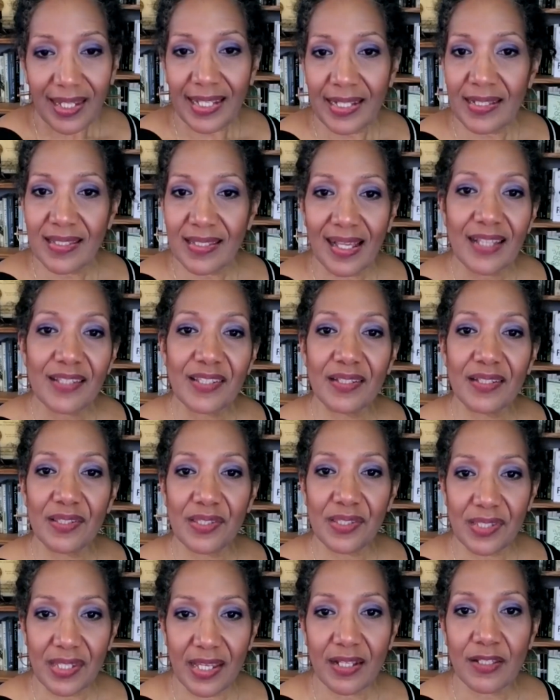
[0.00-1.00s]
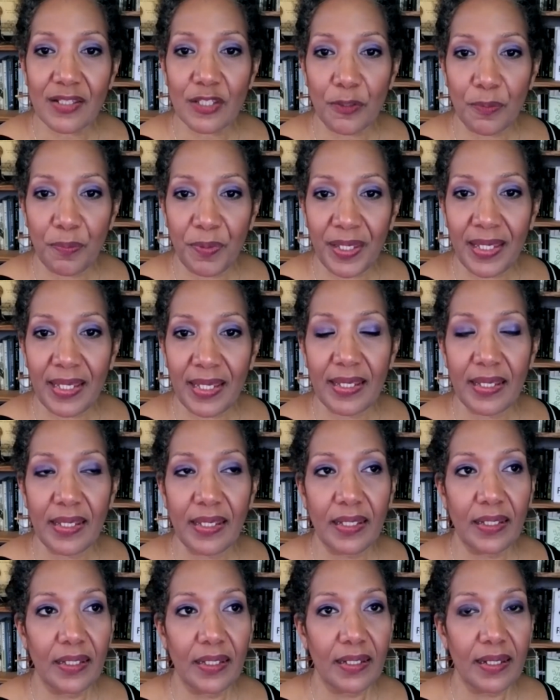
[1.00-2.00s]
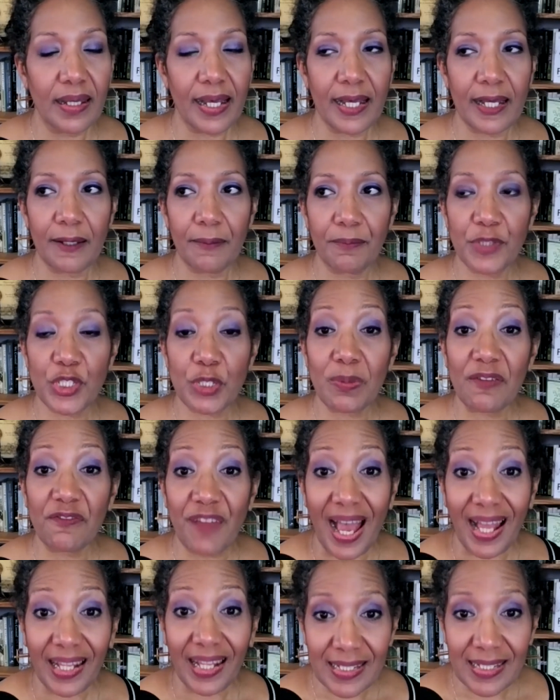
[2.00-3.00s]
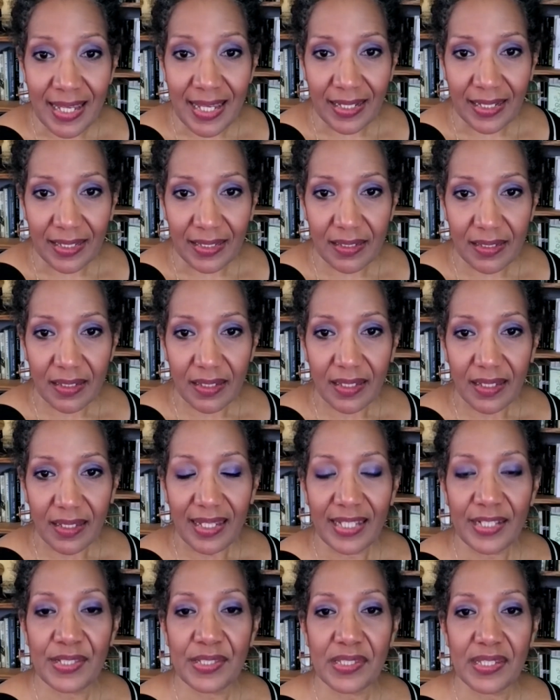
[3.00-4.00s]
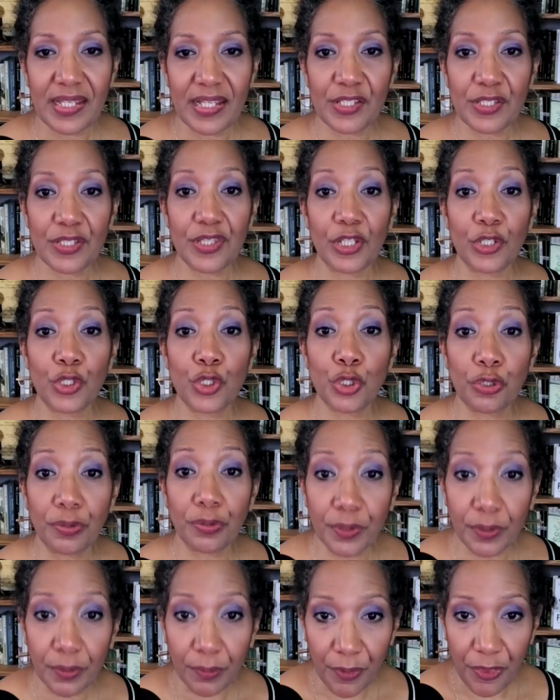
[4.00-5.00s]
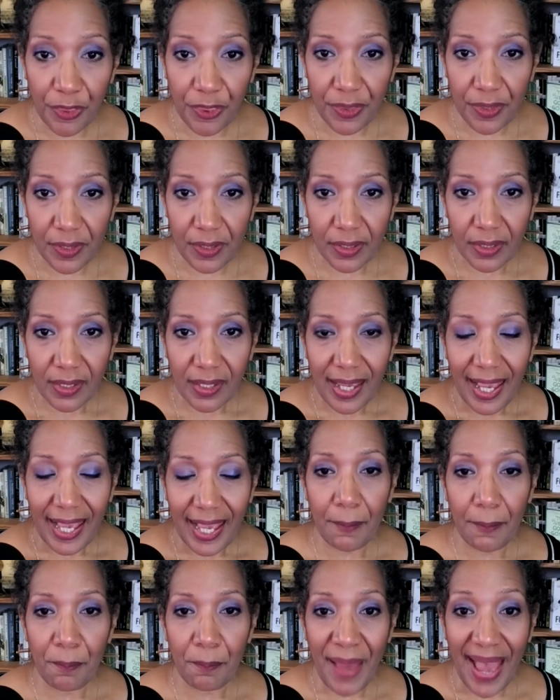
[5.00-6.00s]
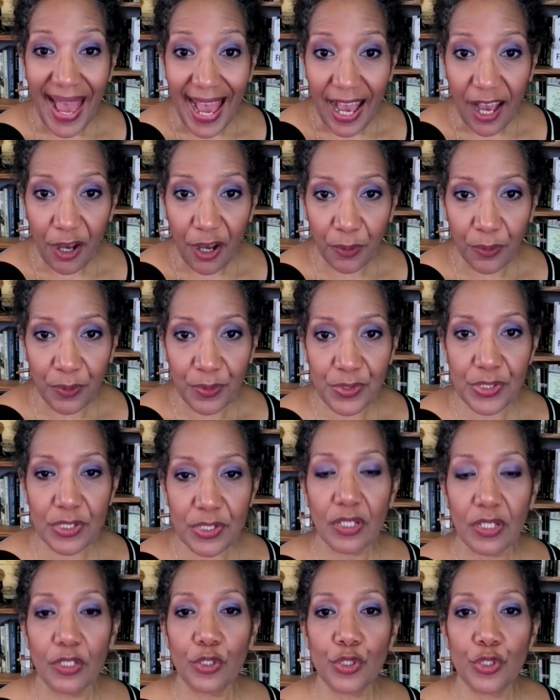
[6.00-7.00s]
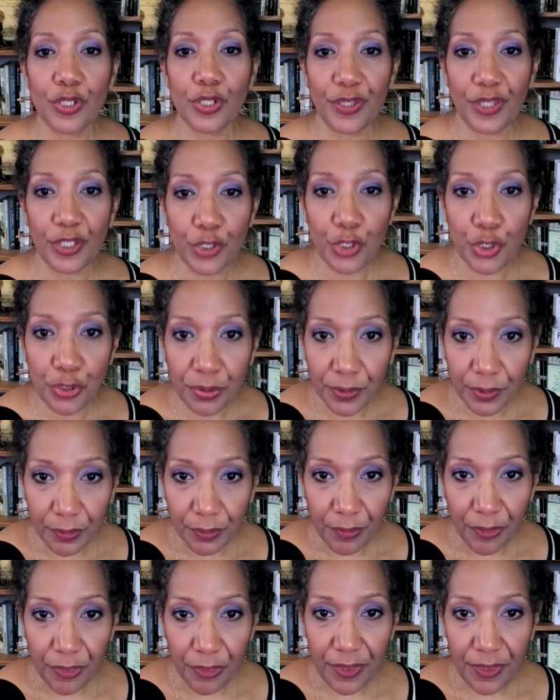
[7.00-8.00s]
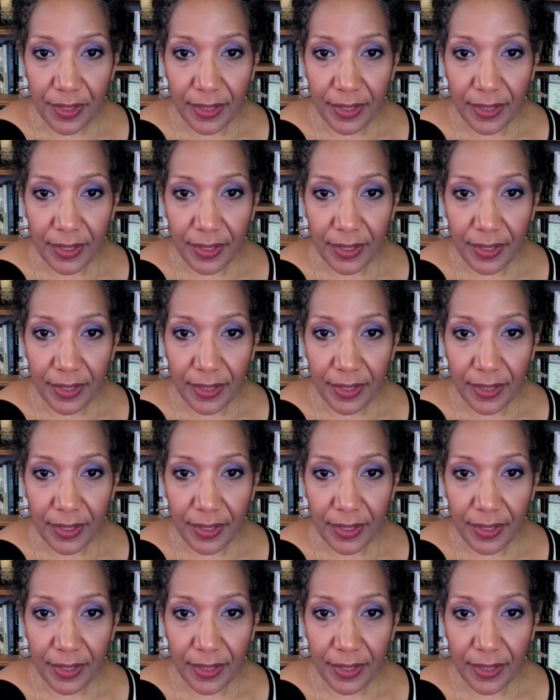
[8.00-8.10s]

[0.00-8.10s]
It doesn't seek to be to be validated. It seeks the truth and it bows to the truth.